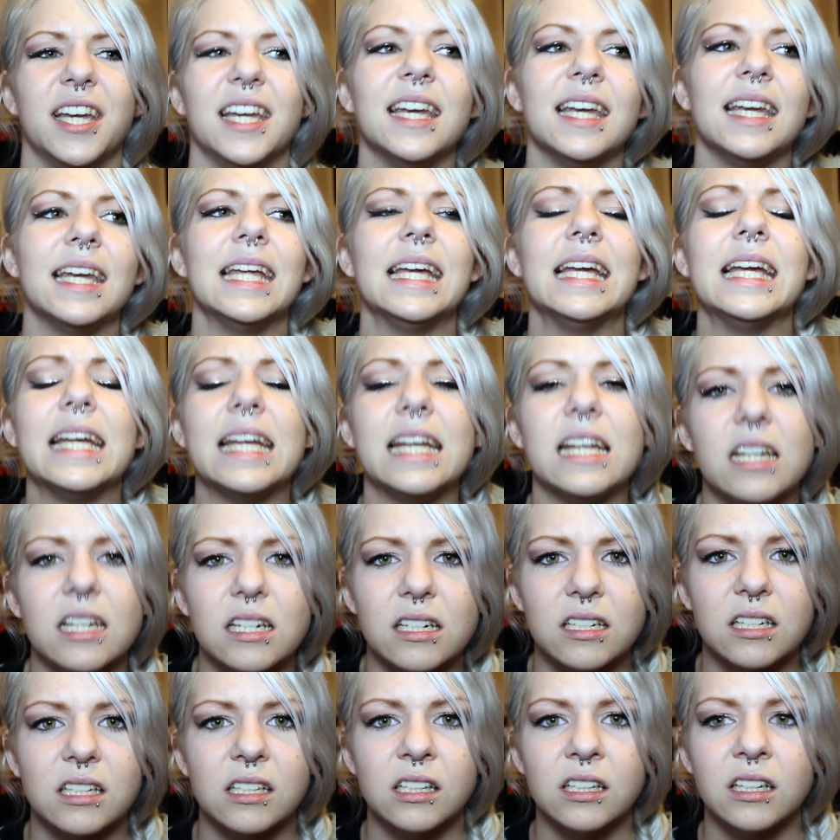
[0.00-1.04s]

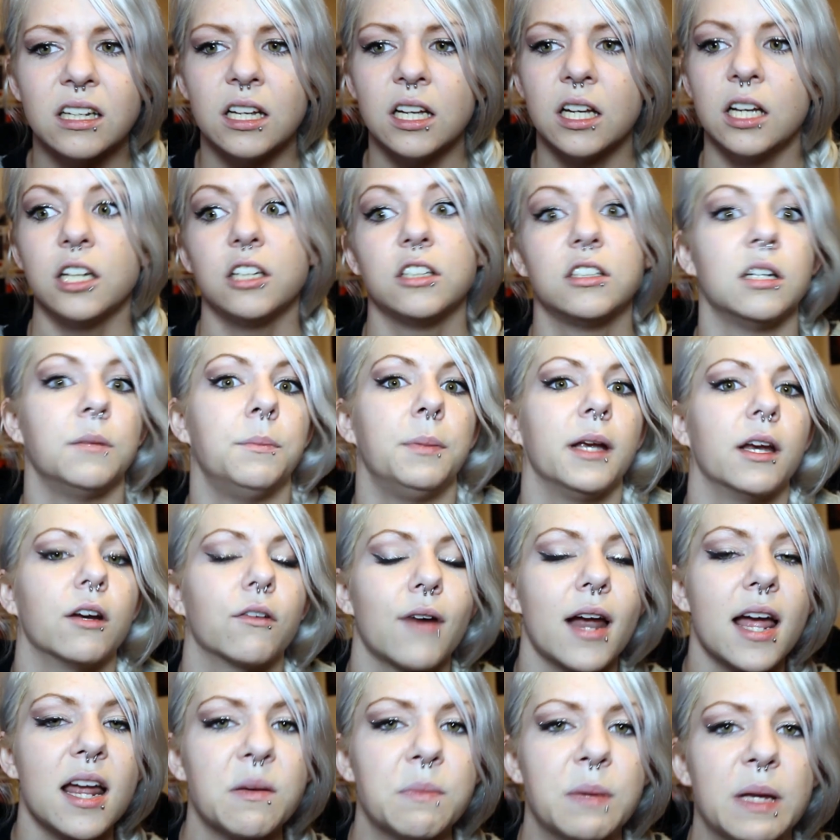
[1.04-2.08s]
need to be
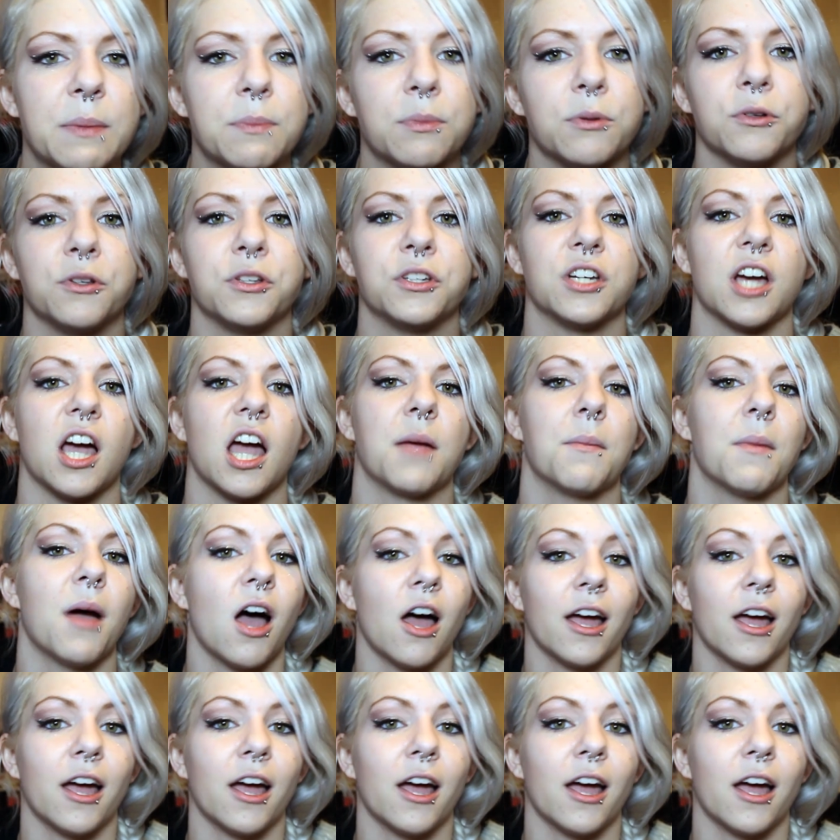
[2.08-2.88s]
around people all the time.